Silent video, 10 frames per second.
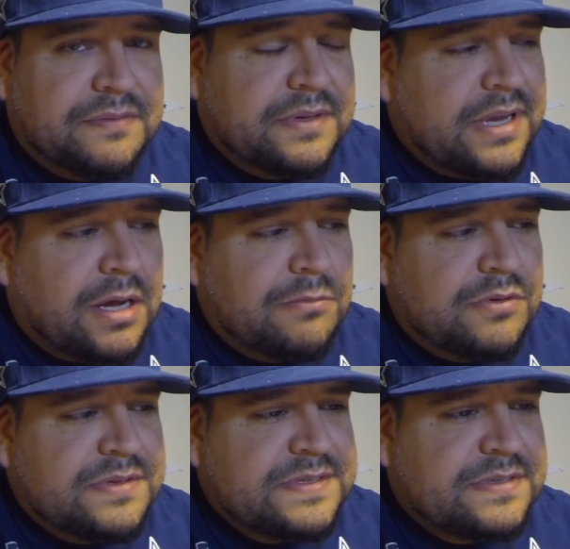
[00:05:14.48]
for the
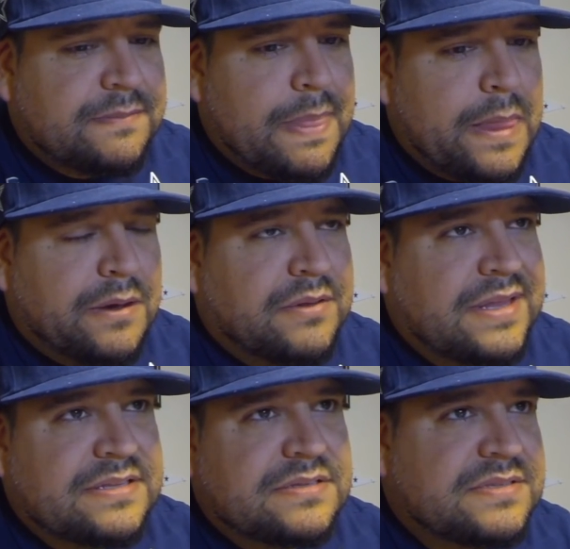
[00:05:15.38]
Cowboys. You know,
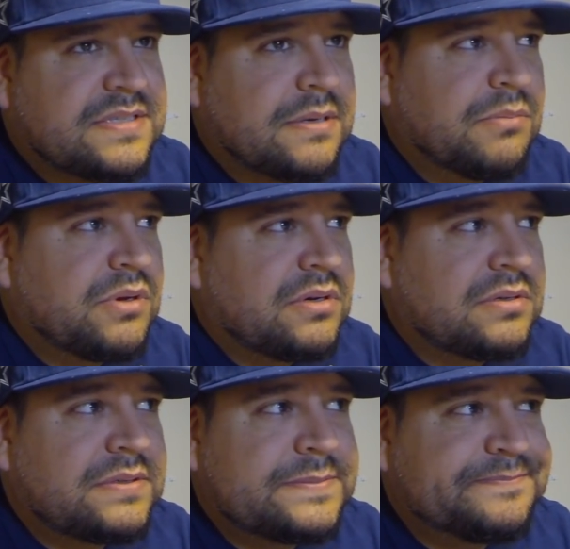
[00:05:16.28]
that
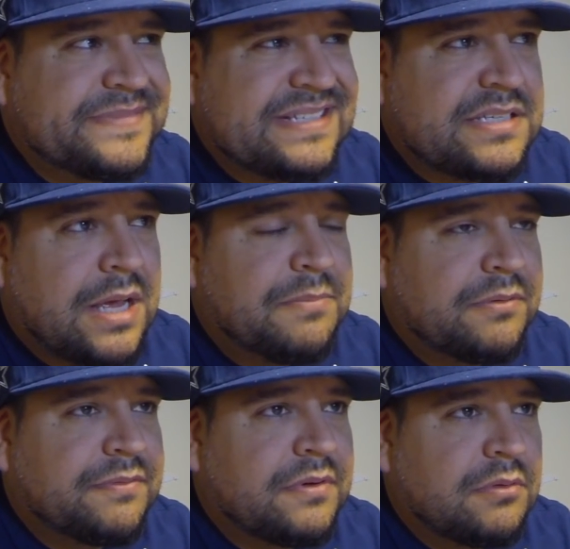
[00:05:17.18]
similar type
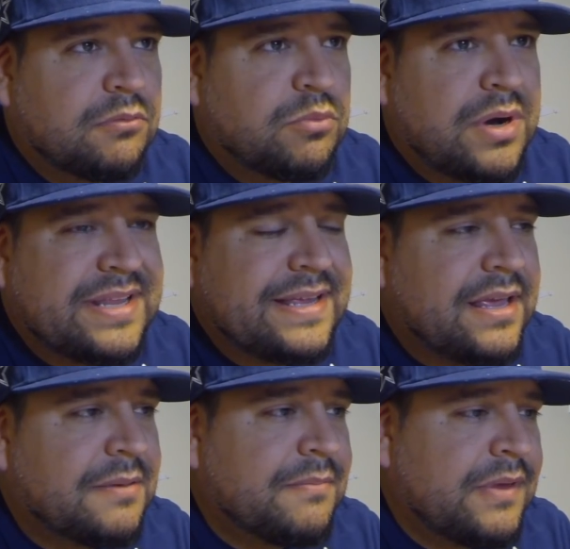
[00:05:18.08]
of running
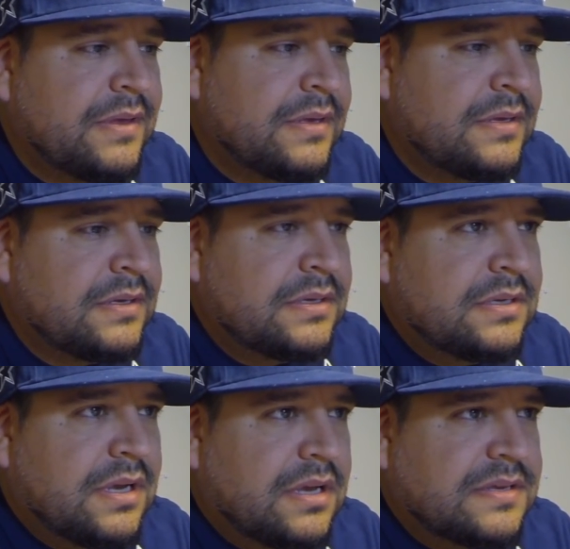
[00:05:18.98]
game,
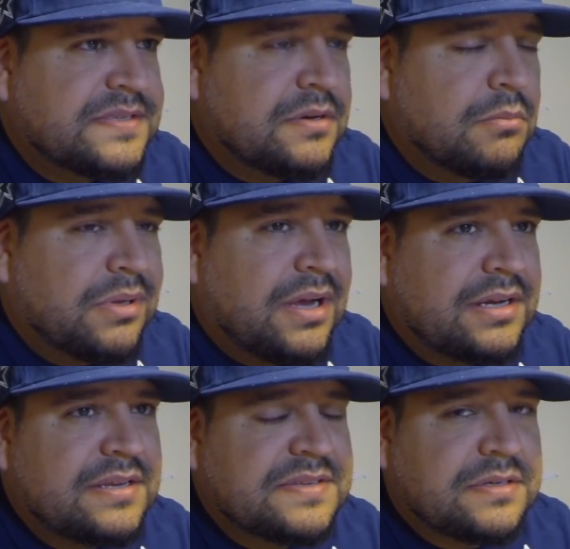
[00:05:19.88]
zone
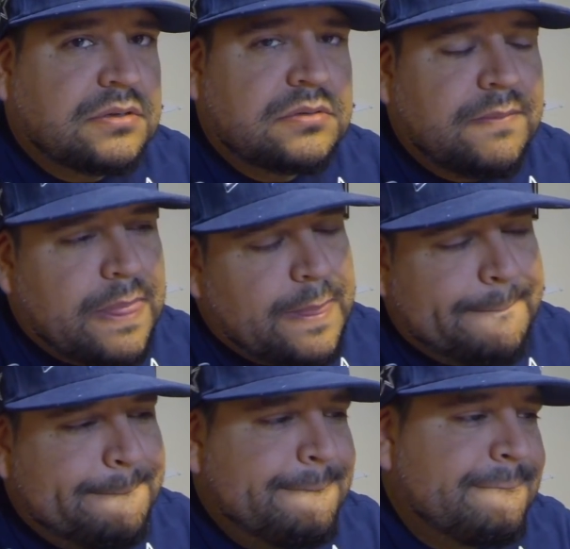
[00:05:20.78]
blocking. So
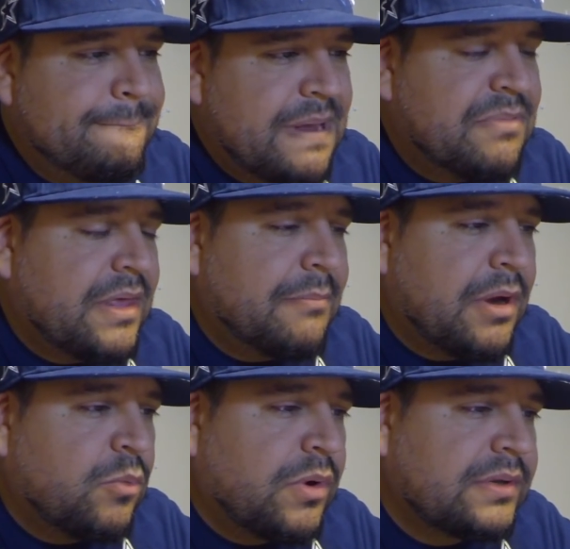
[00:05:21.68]
maybe that
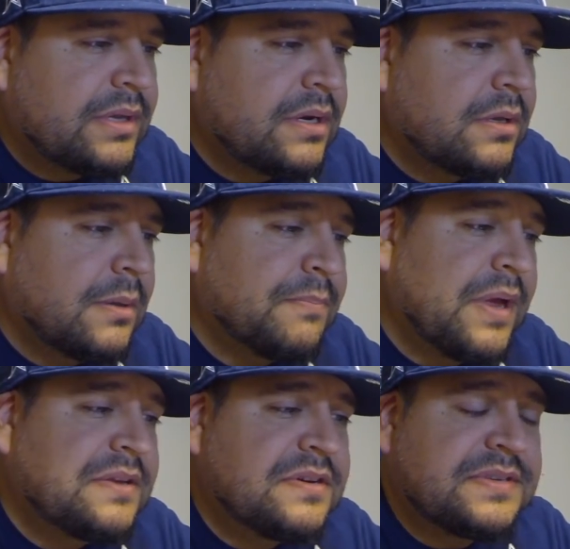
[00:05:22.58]
might work there. The
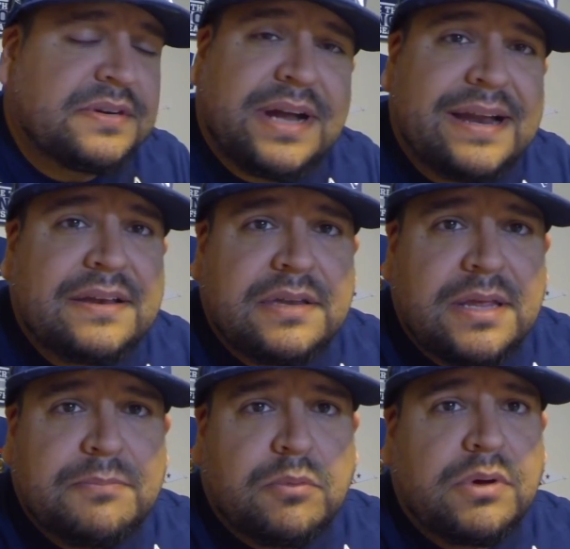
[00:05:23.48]
Patriots are kind of
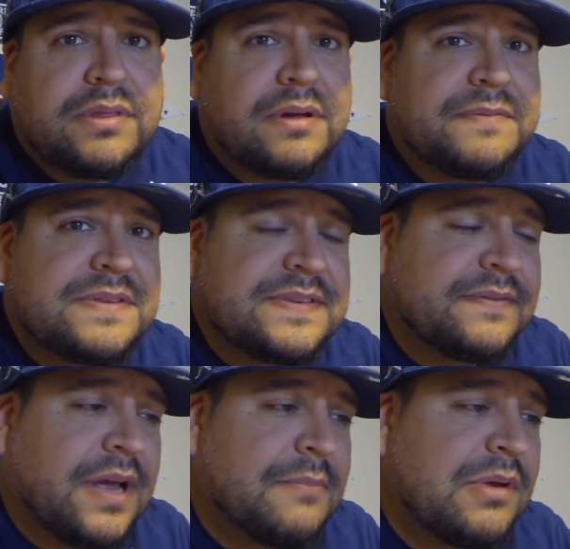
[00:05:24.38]
deep with
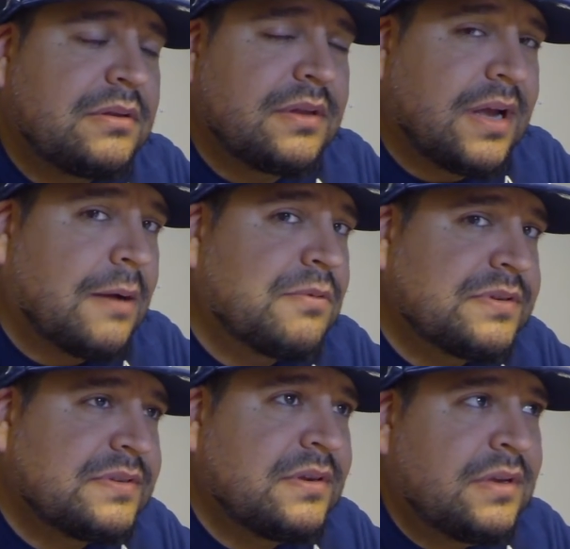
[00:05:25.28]
offensive linemen. The
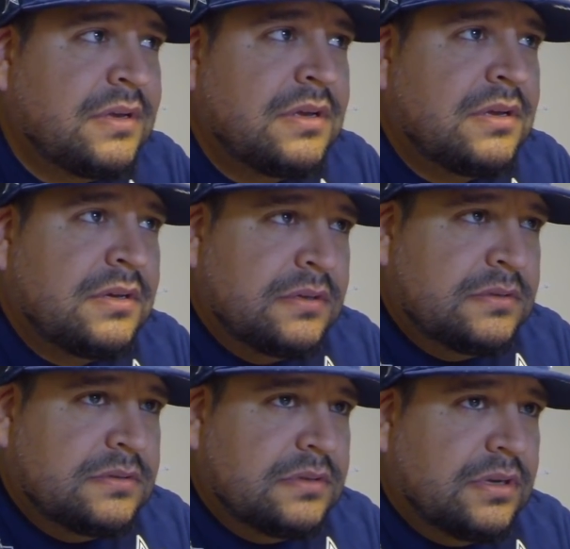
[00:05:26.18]
Cowboys,
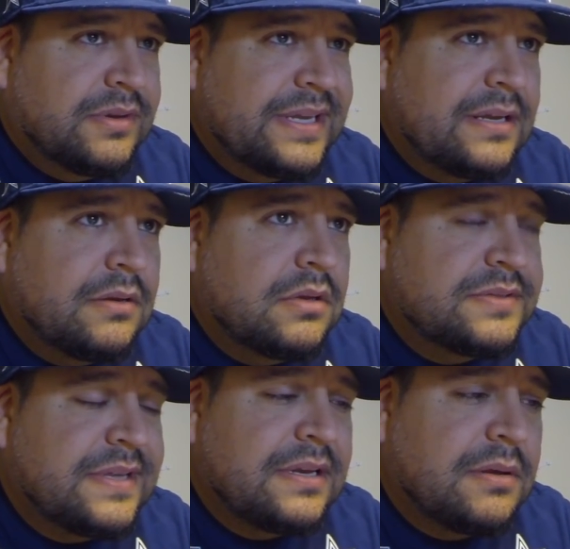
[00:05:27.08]
you know, they
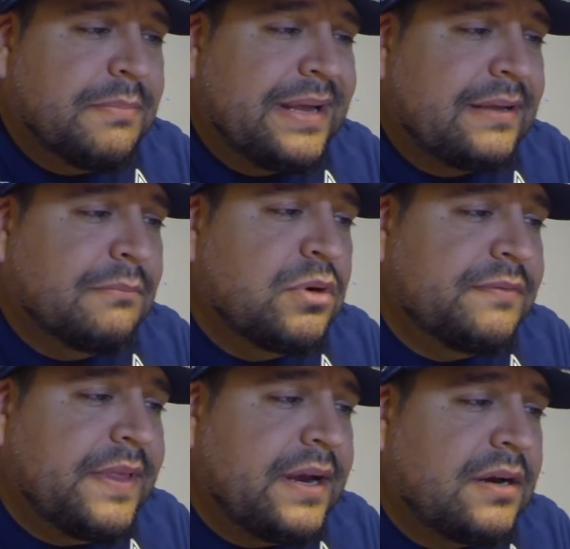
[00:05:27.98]
could make a
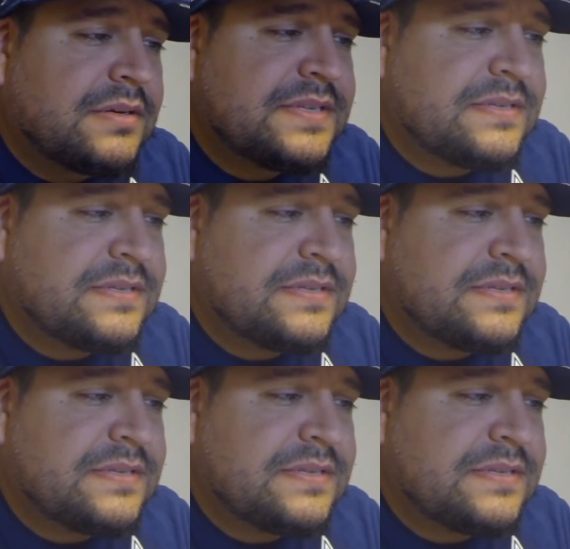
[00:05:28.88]
move there.